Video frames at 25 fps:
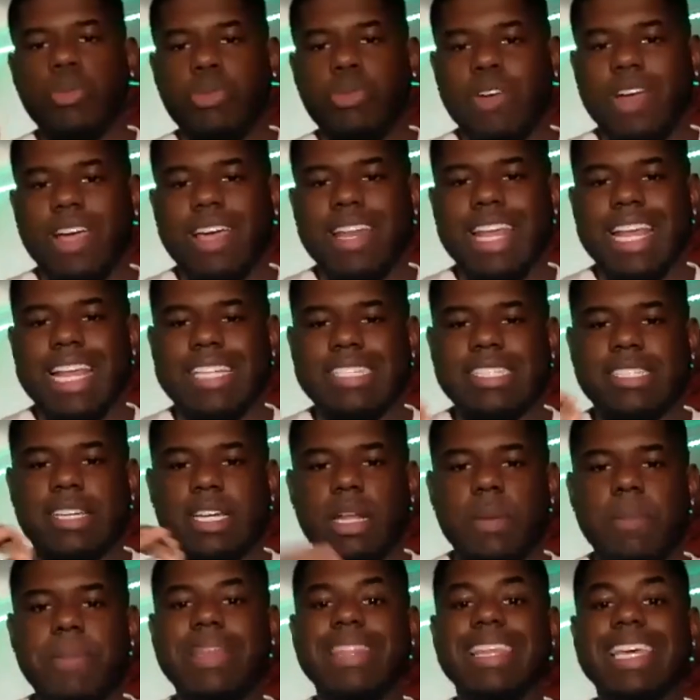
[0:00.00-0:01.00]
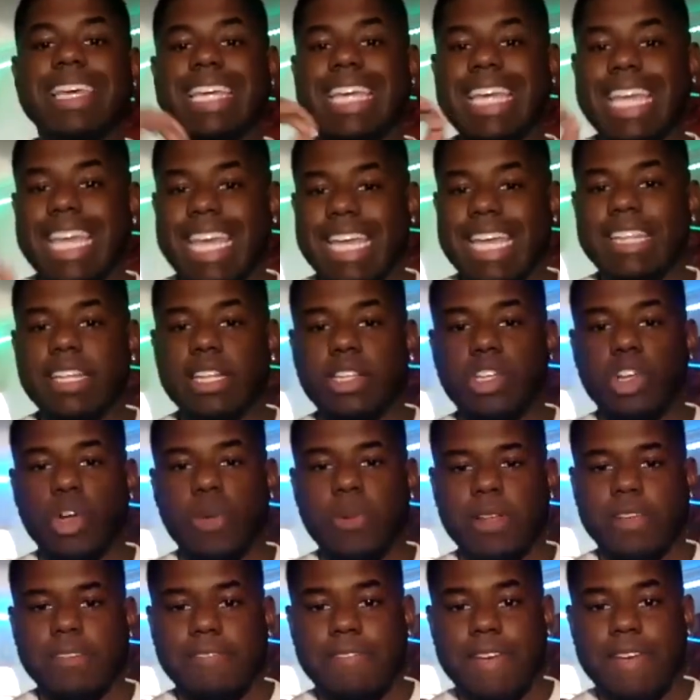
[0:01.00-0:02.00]
brand is going to be the key
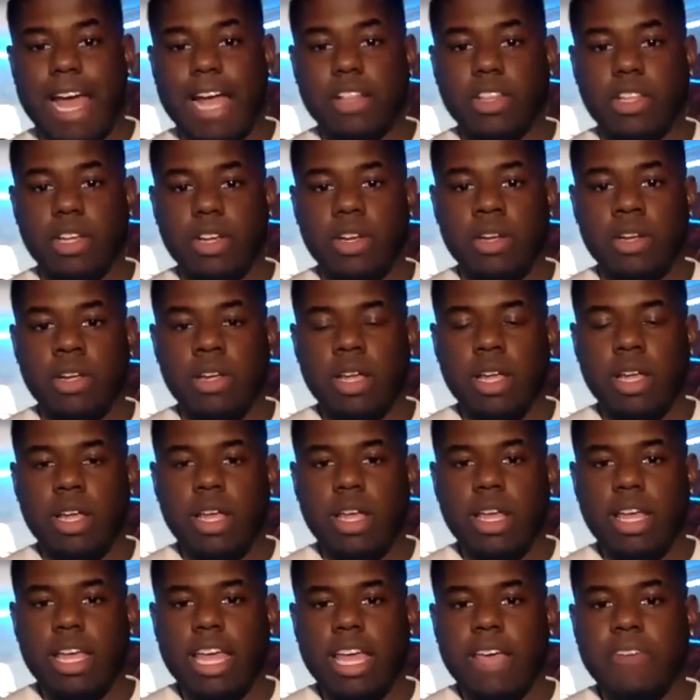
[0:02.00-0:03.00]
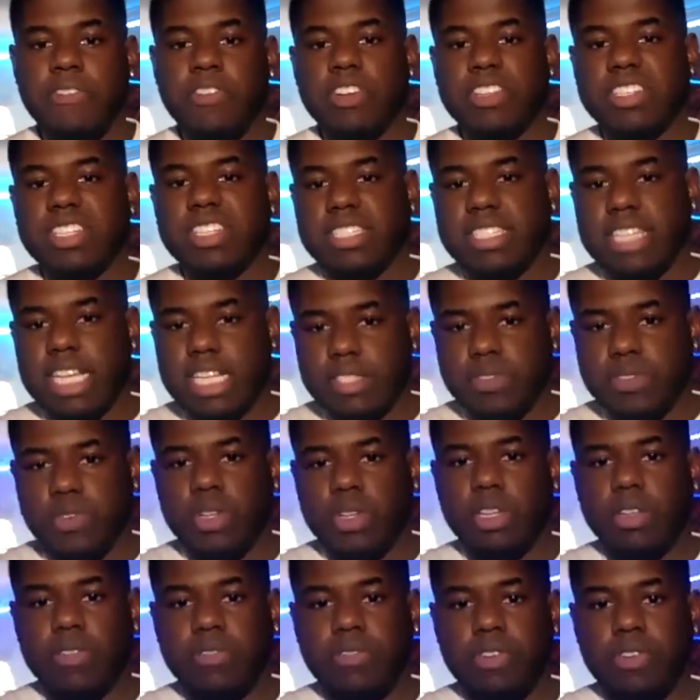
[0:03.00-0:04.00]
determining factor if you're successful
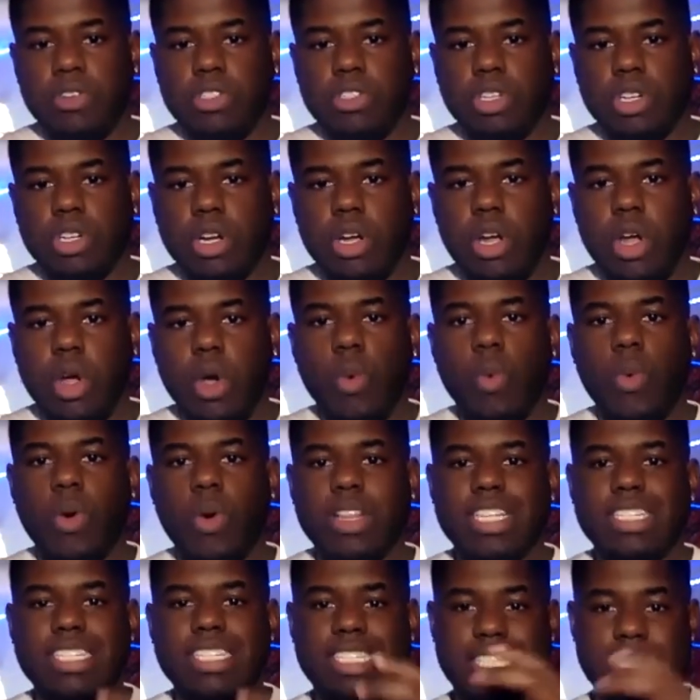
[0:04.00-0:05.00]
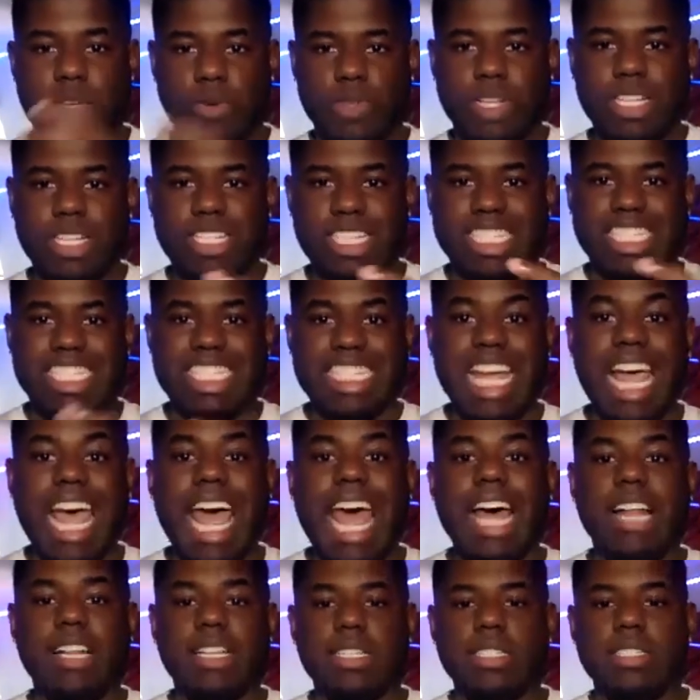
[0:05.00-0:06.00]
in the future when there's a
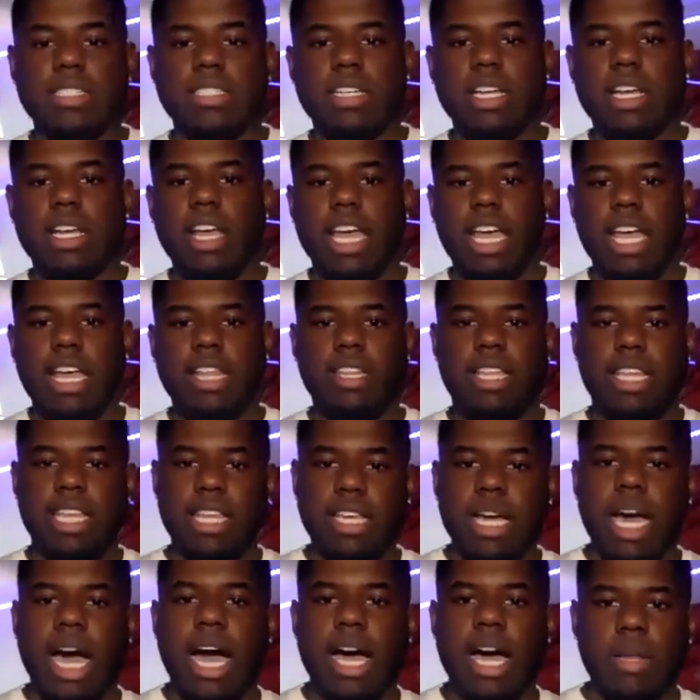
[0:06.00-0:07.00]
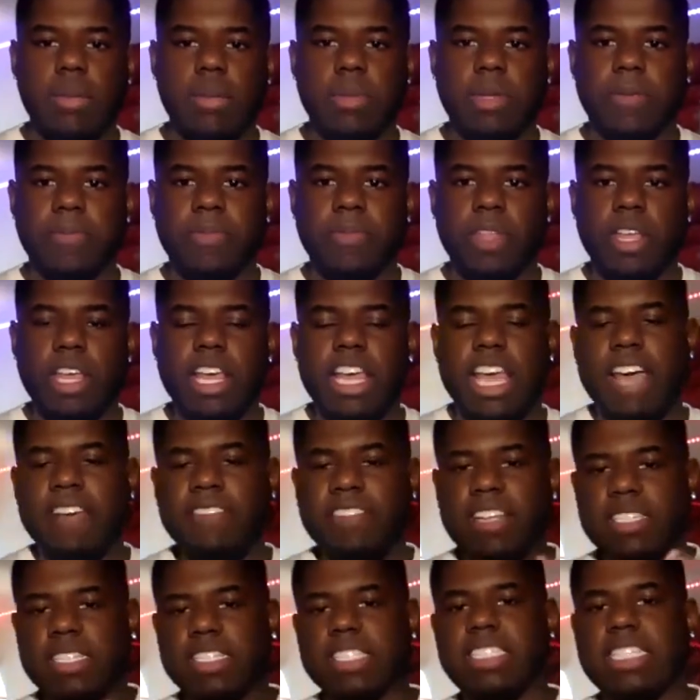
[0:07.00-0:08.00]
challenge in the economy. If
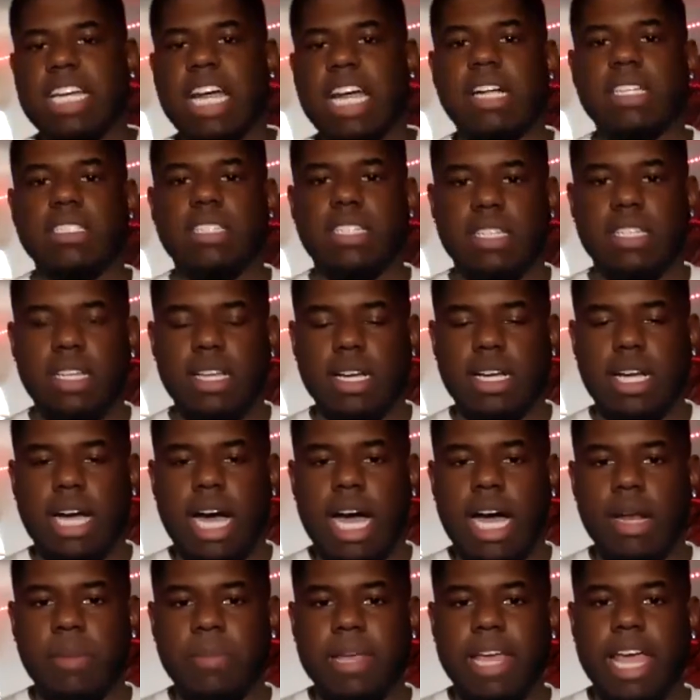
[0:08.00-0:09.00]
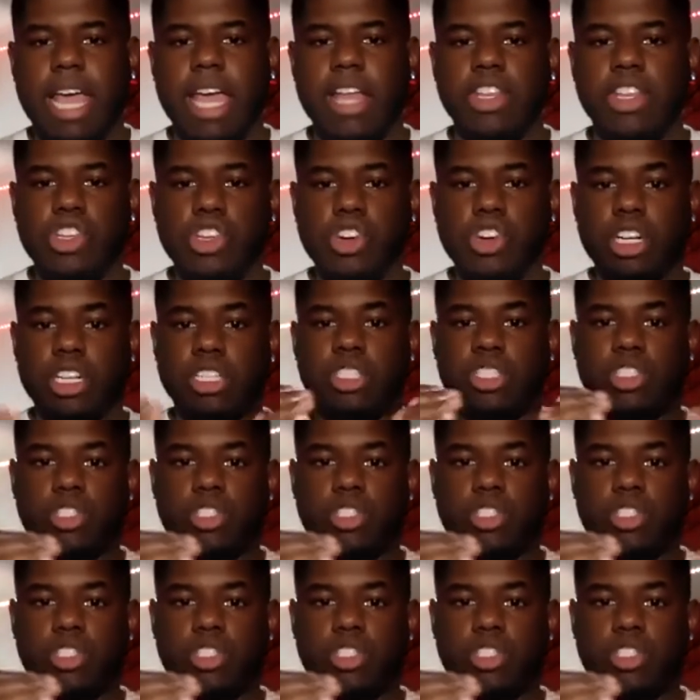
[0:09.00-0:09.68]
there's a challenge in the economy and your